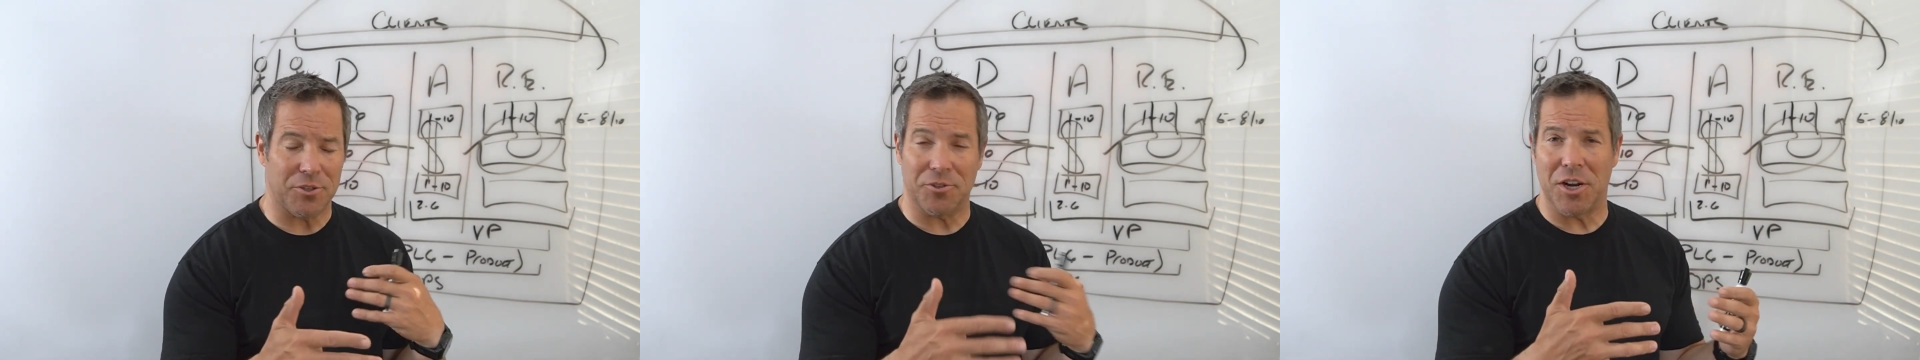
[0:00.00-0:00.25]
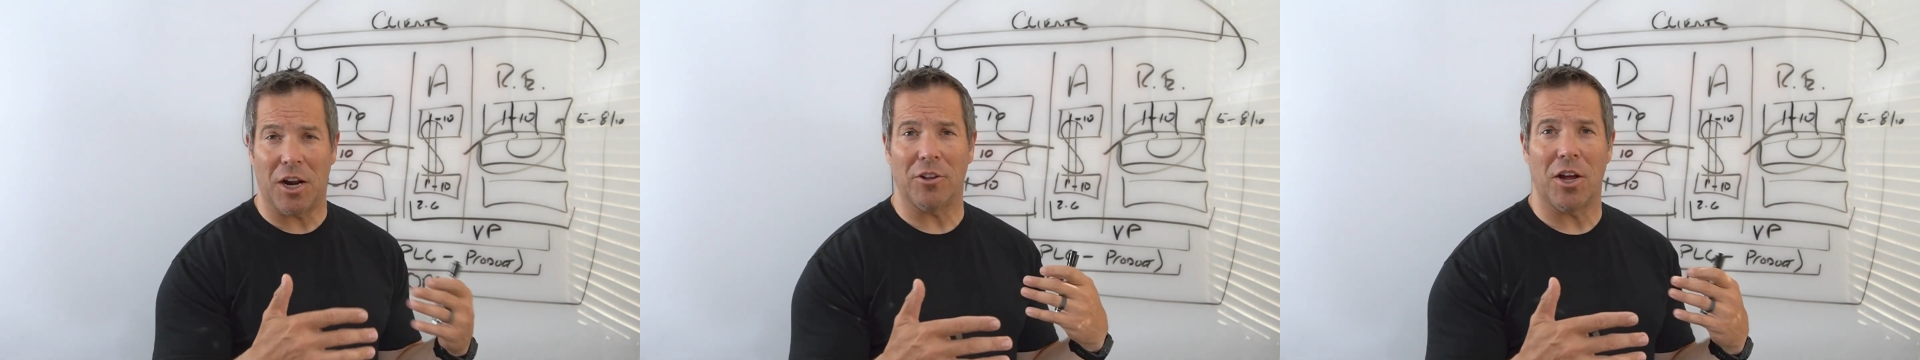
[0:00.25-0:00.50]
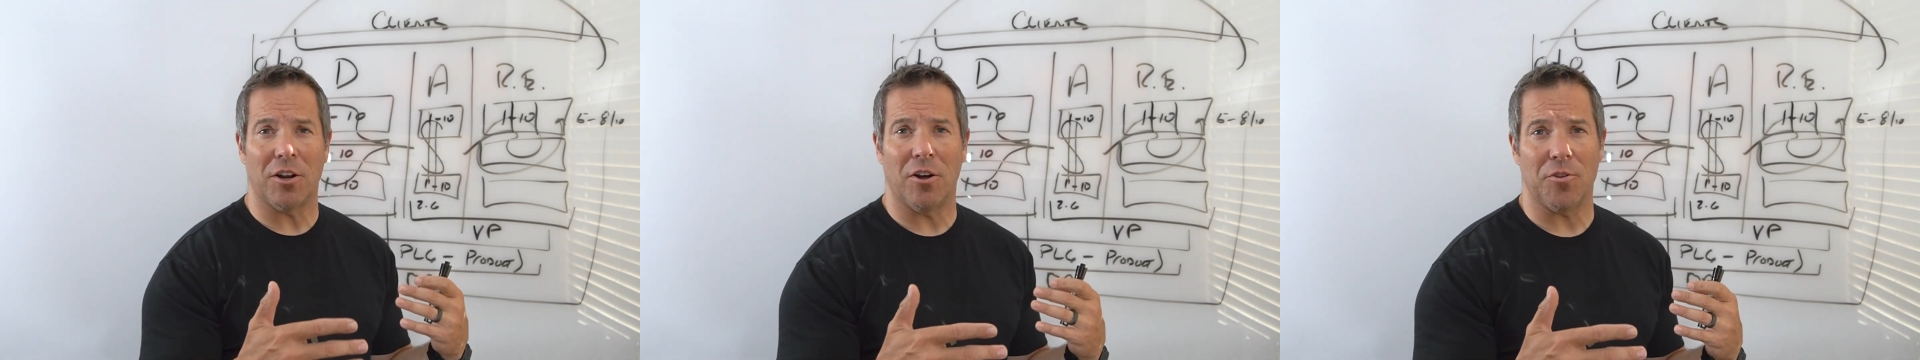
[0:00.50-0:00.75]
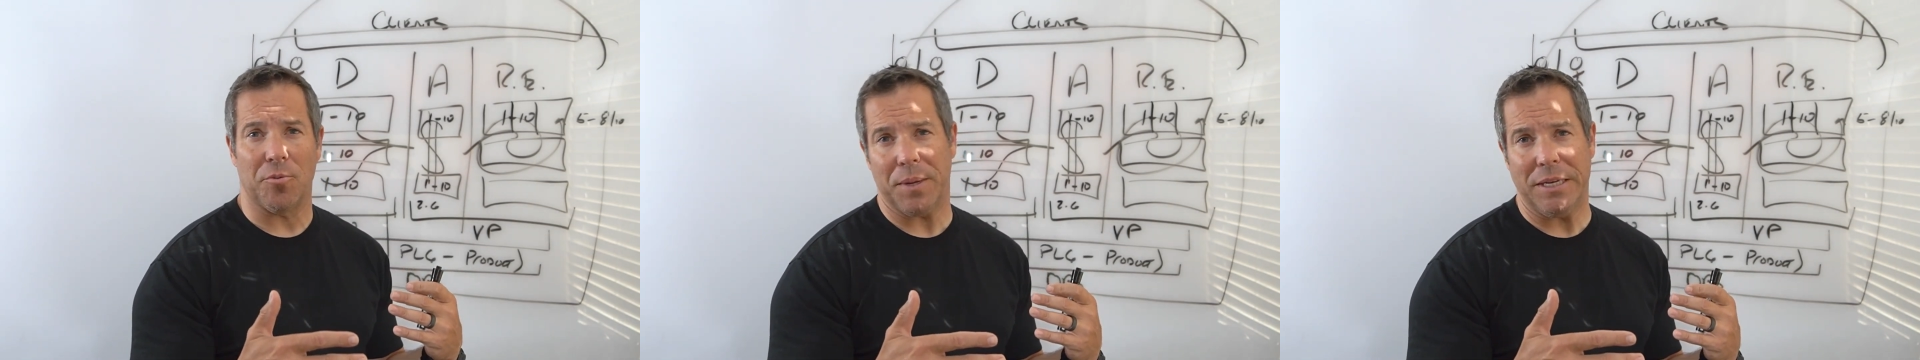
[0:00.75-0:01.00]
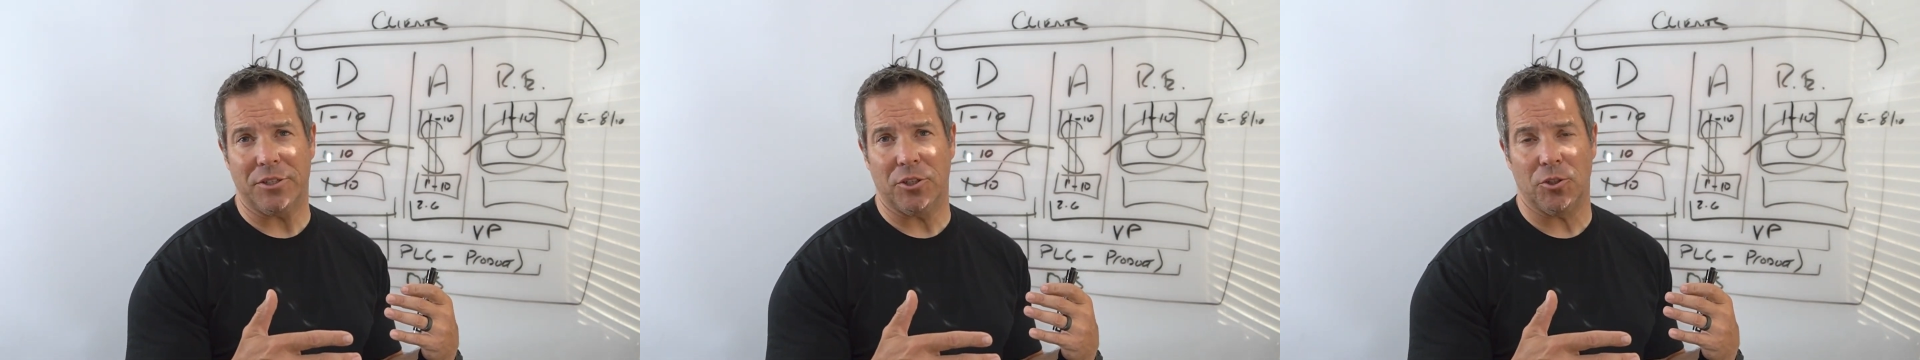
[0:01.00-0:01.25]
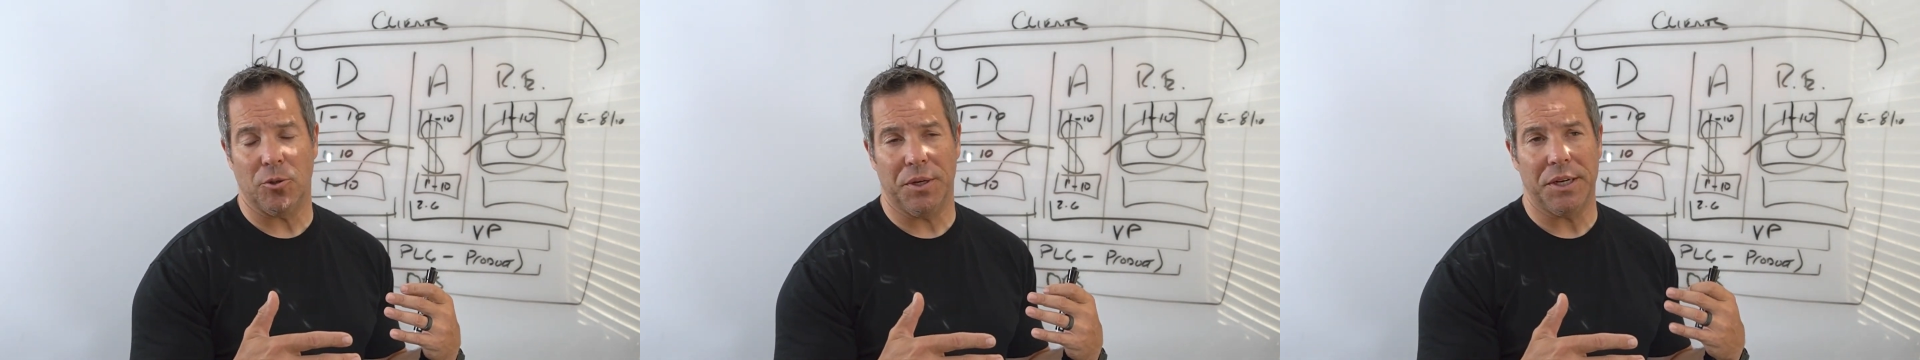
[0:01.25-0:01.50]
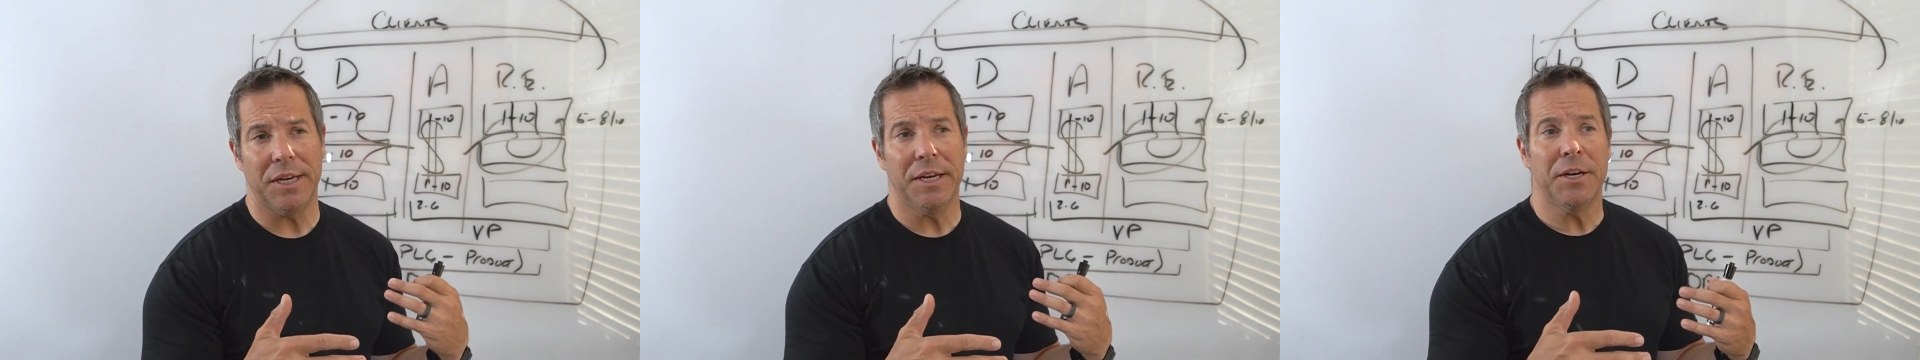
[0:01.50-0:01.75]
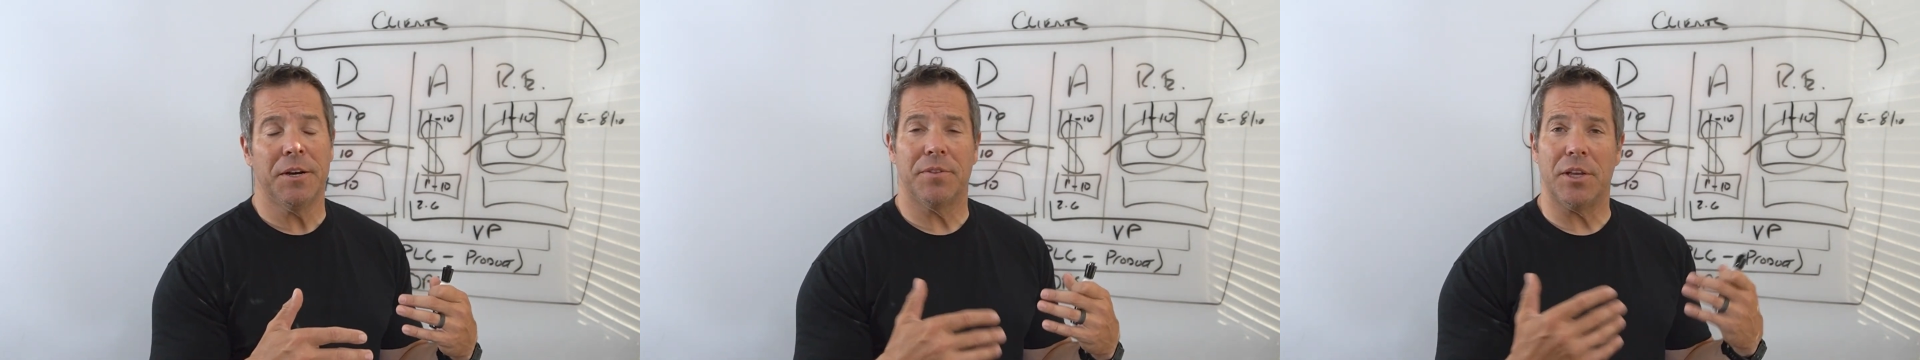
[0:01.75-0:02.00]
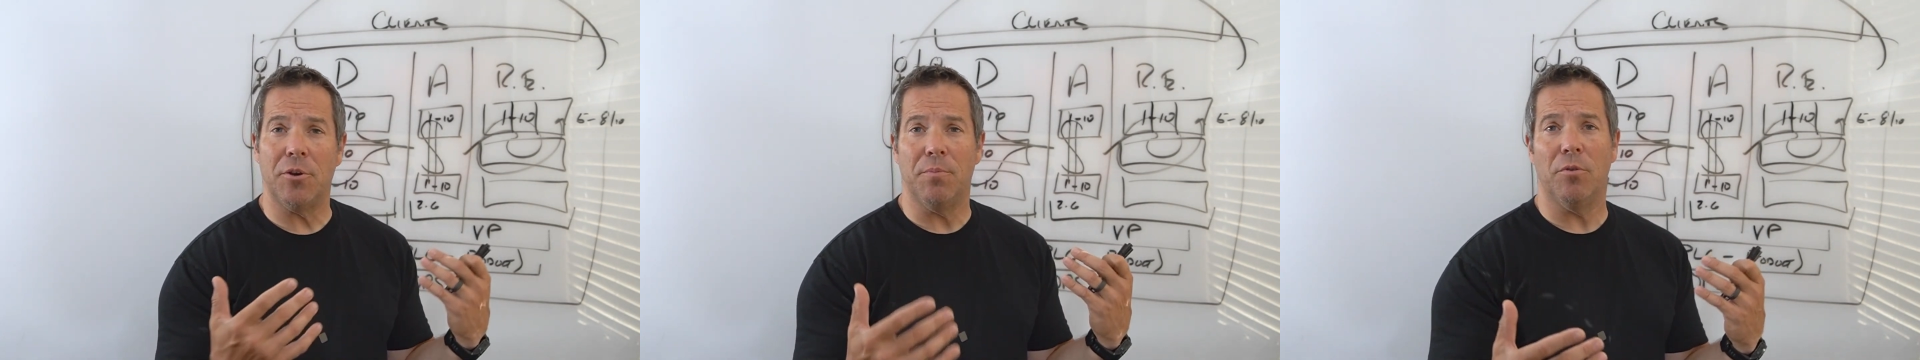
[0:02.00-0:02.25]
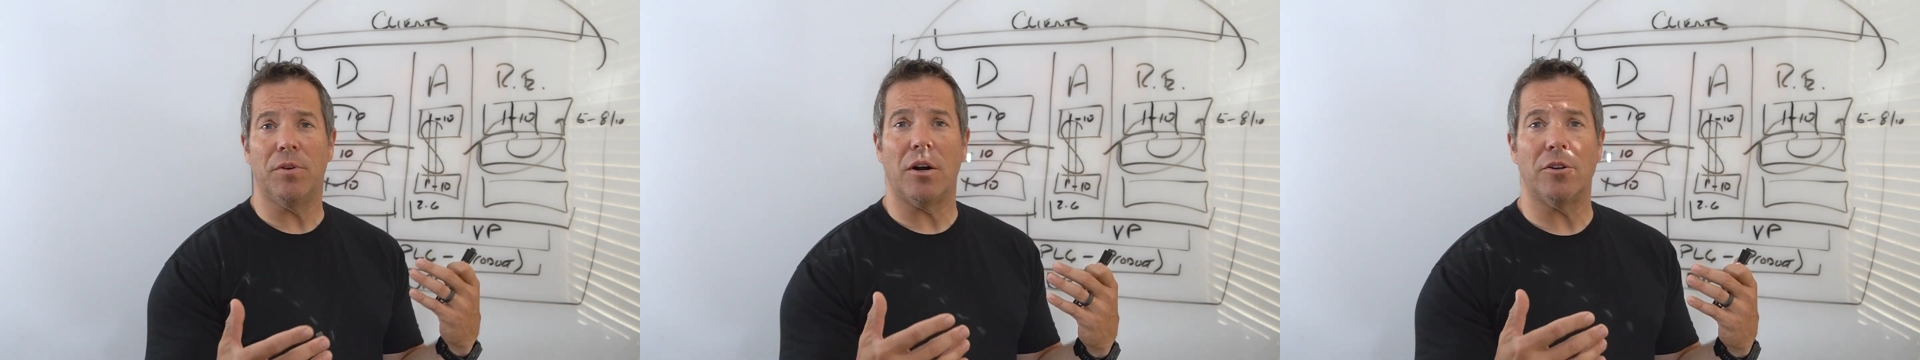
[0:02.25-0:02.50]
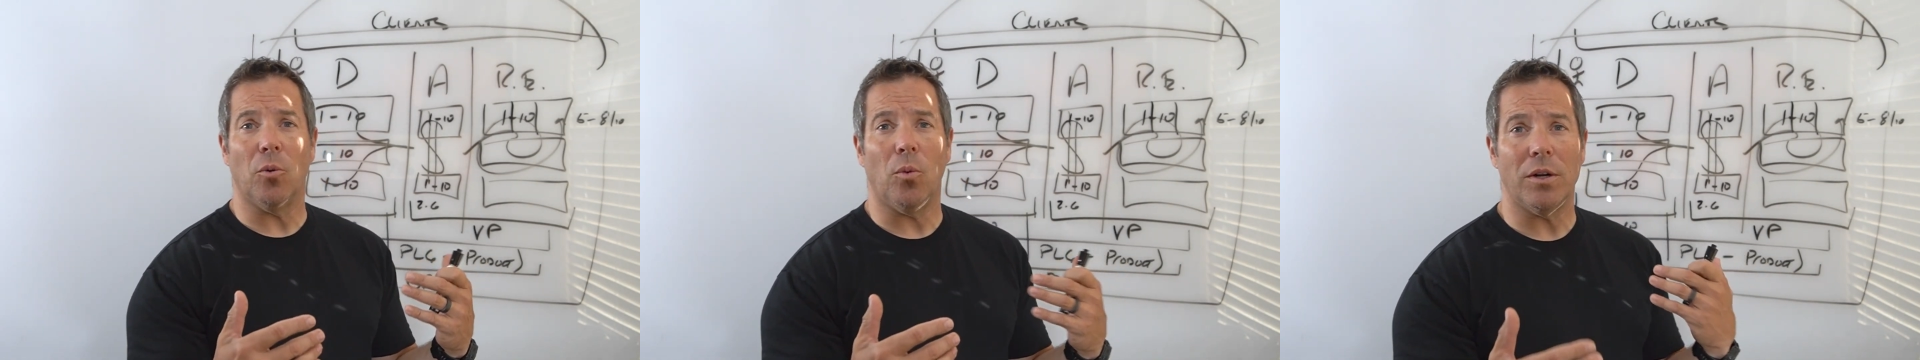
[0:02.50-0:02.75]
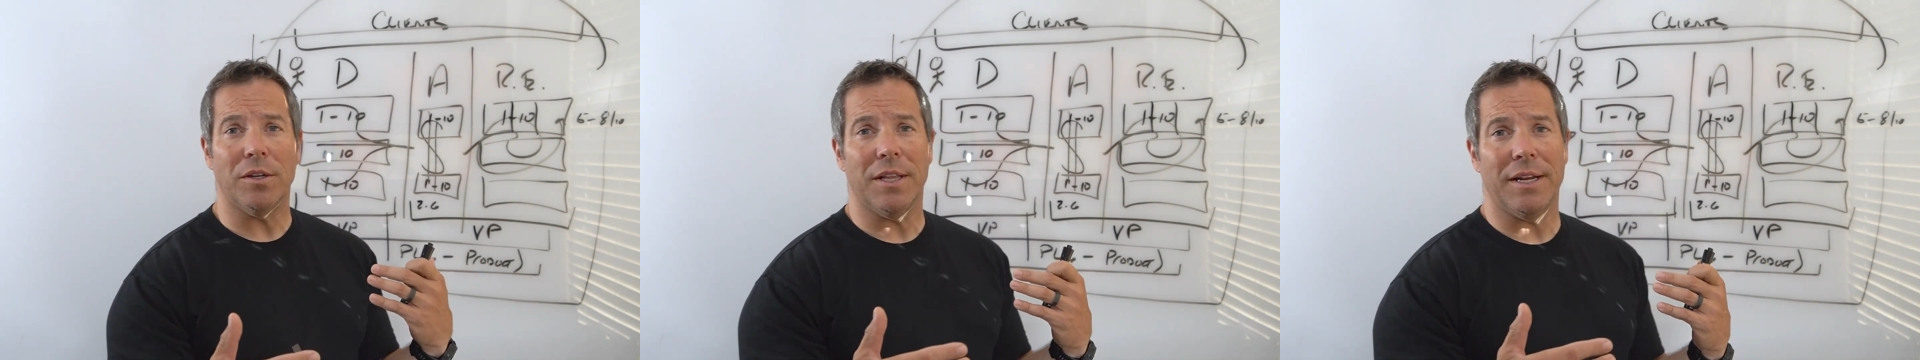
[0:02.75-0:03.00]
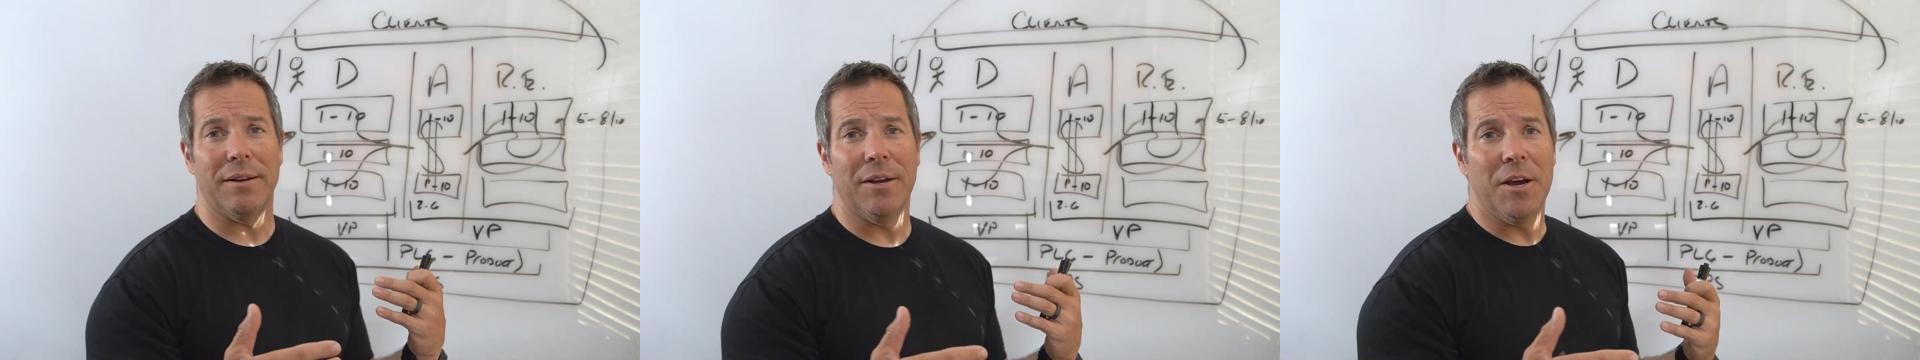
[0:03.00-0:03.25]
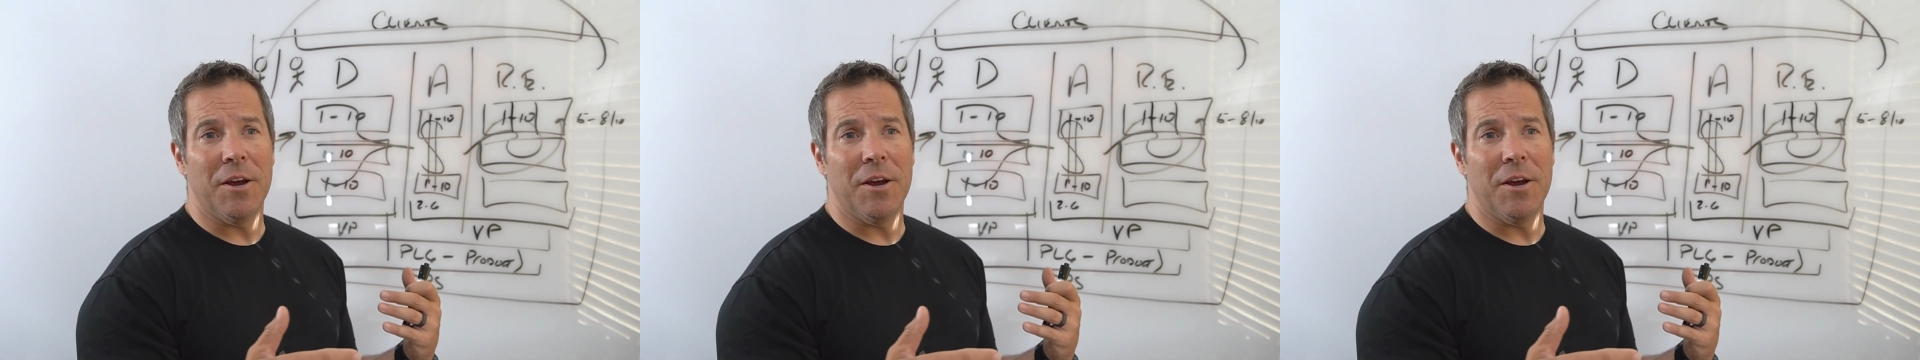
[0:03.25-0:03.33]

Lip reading: There's not a lot of other pieces to it. Then you moved on to one that